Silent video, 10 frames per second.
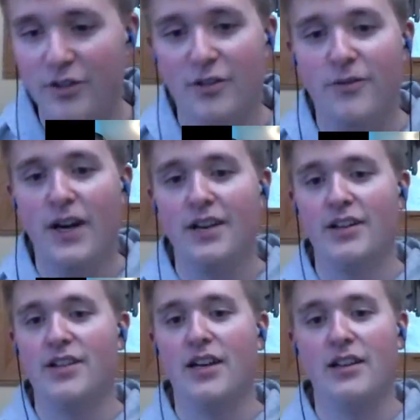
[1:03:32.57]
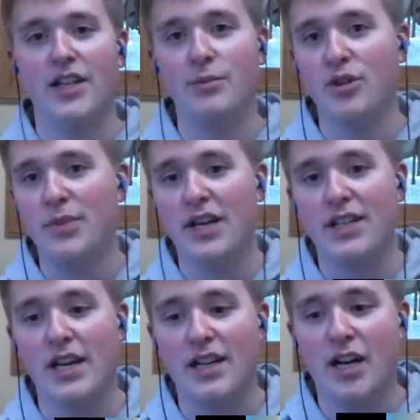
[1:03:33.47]
you can find us on
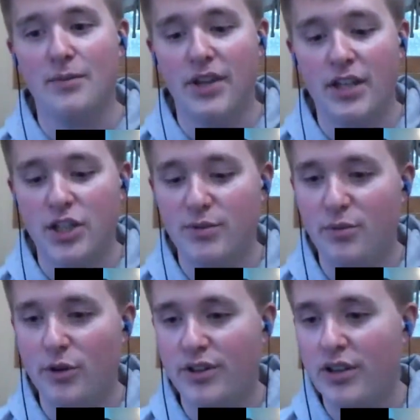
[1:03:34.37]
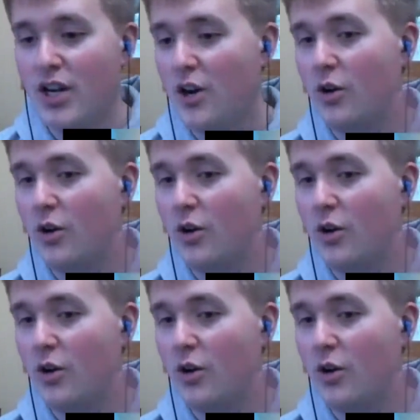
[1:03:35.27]
librapay.com/UBports,